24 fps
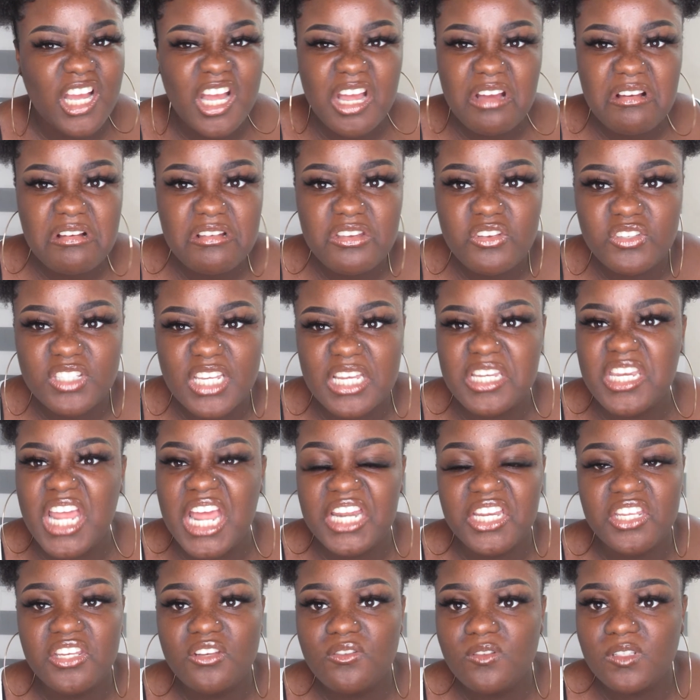oh, you said
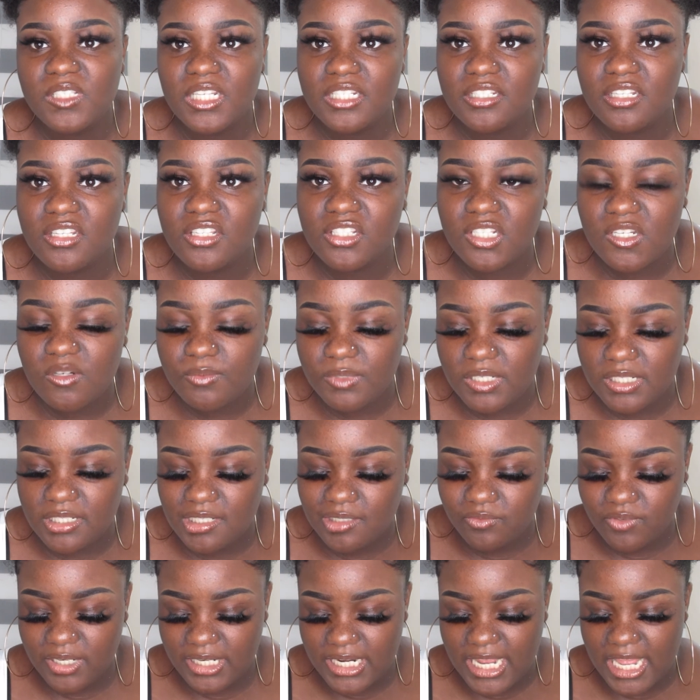not to use scented soaps and
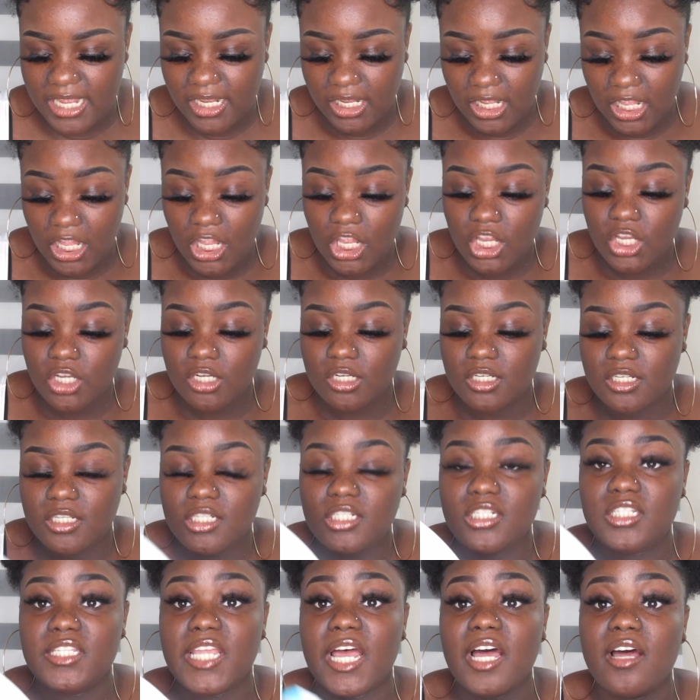stuff like that.
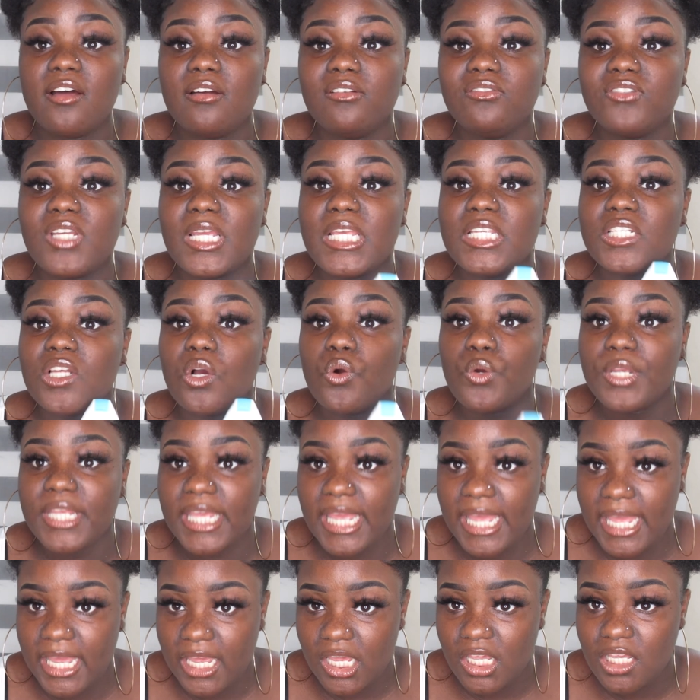Dove is
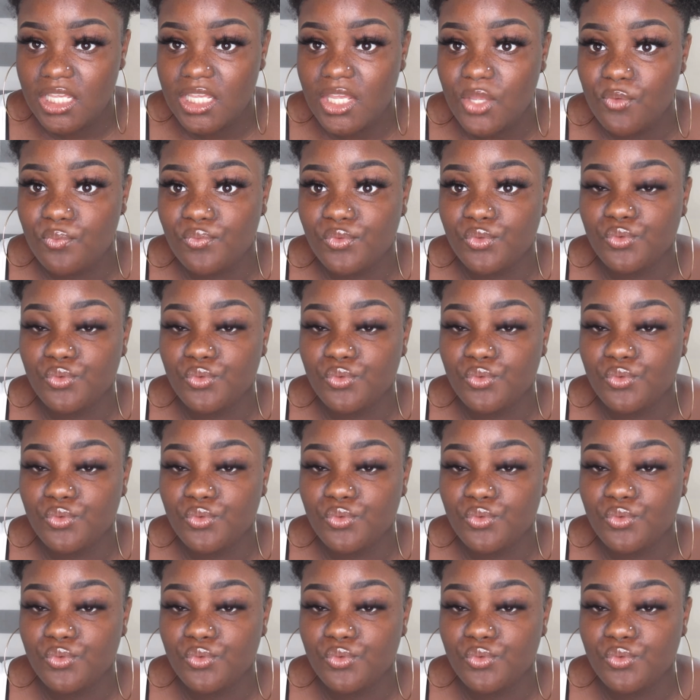okay if